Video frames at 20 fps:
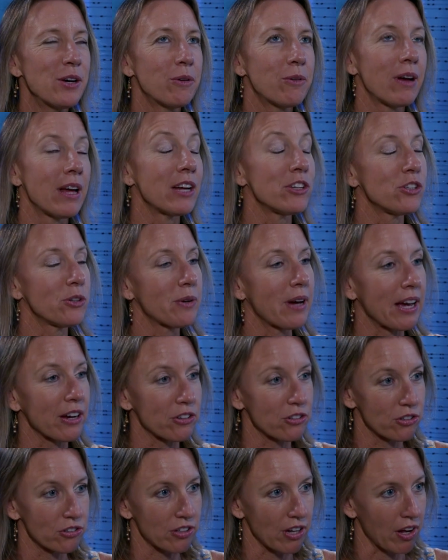Well, I do
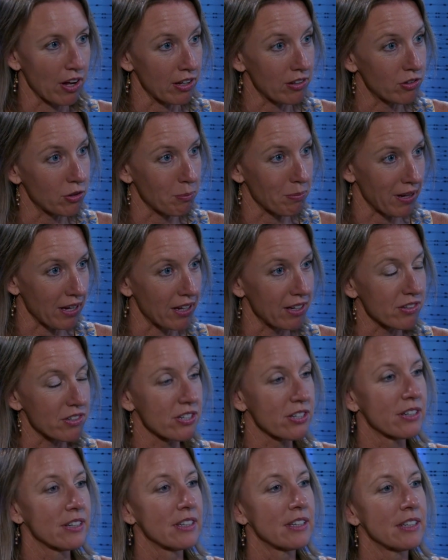exercise a
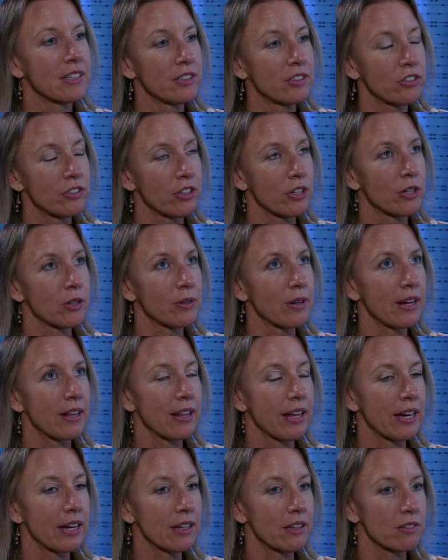bit. So I
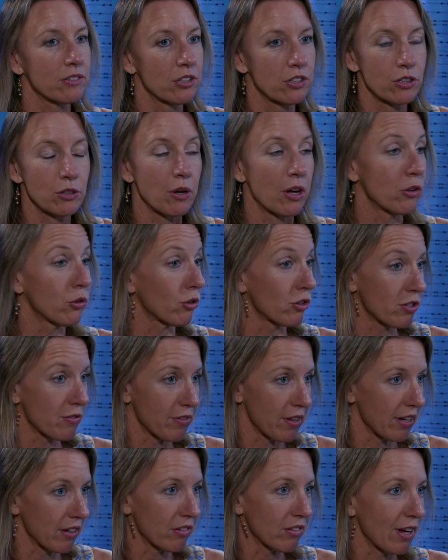like to do all sorts of
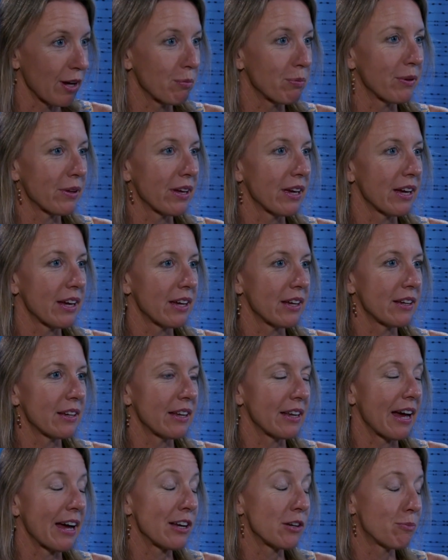things. I
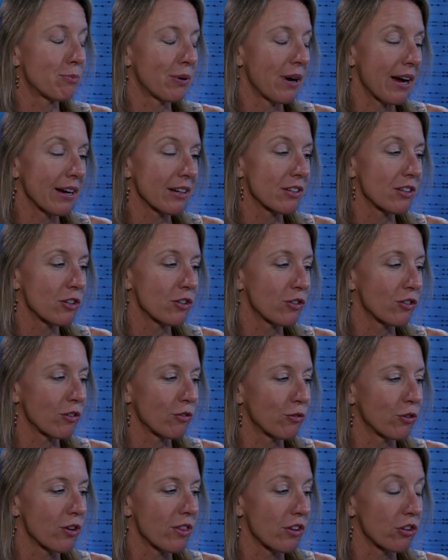practiced
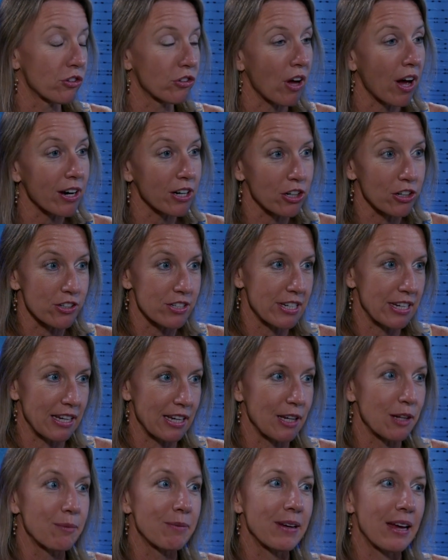for the soccer
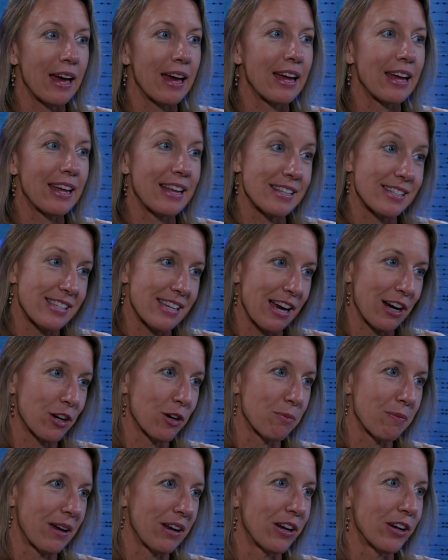team in
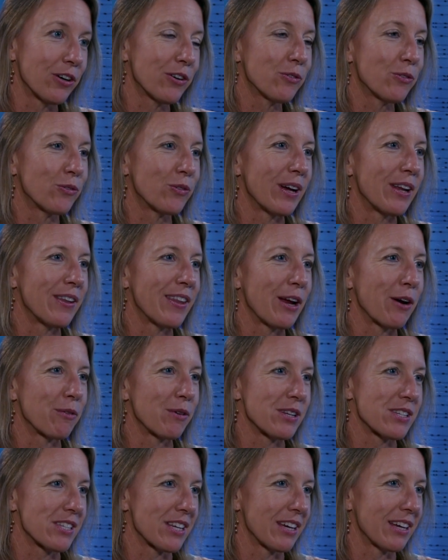Sacramento when there
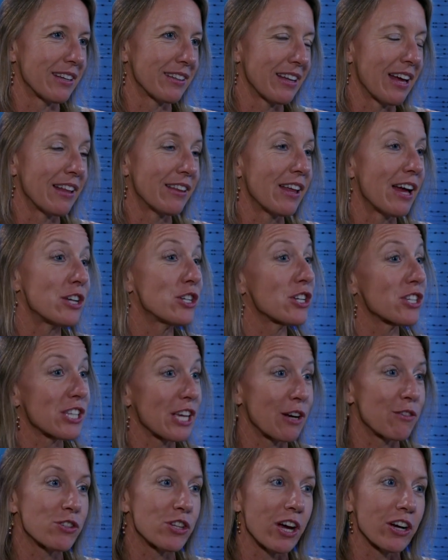was a
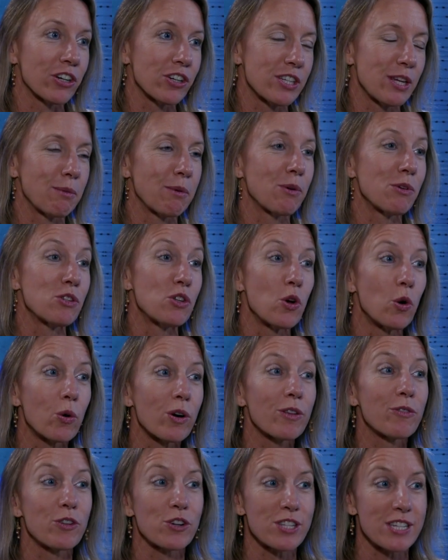legislative soccer team. It was
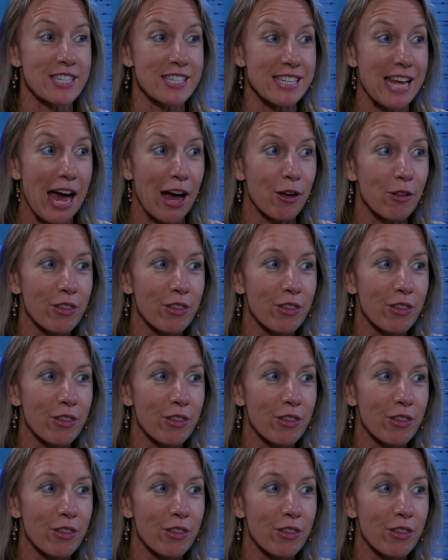North versus South.